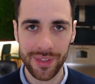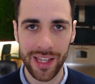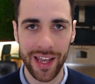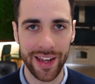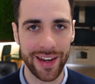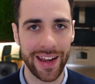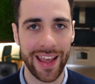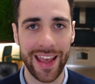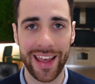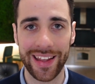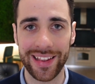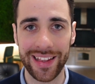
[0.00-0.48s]

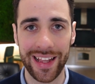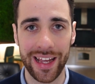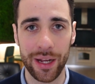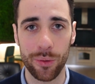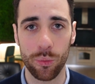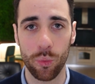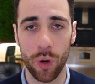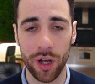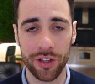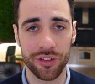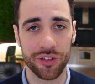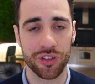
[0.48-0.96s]
and
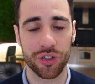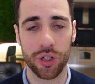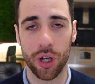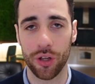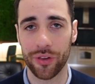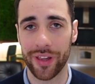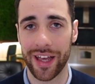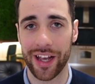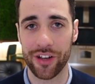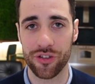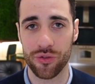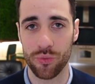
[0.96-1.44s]
headline once, call
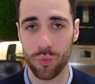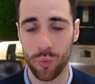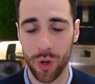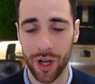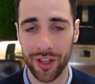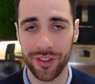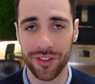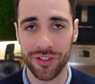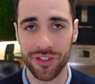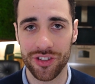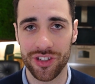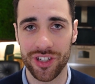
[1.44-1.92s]
to action
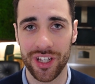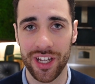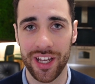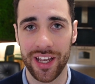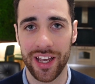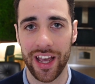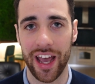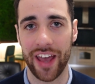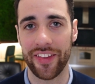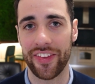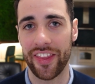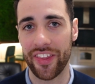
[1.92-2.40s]
once,
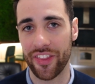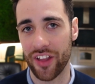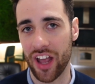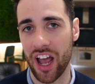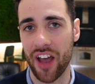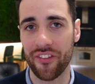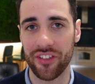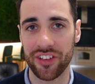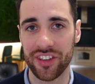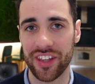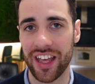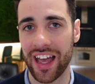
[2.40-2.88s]
and then they're
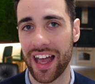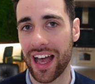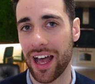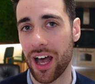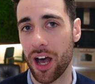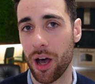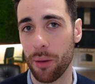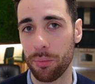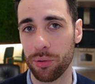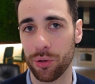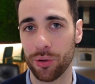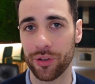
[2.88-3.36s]
having to
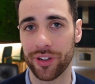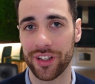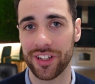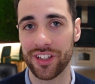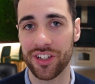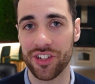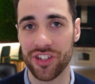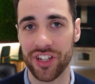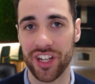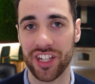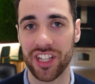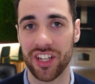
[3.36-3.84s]
upload
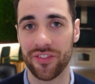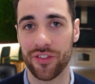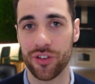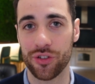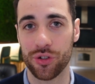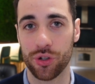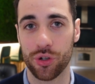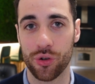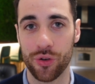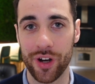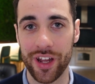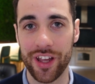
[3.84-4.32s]
each
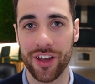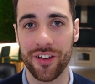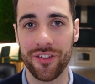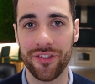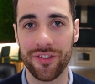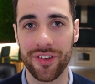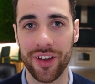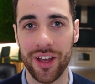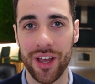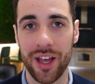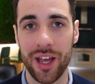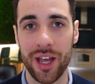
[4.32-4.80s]
individual
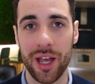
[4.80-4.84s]
creative.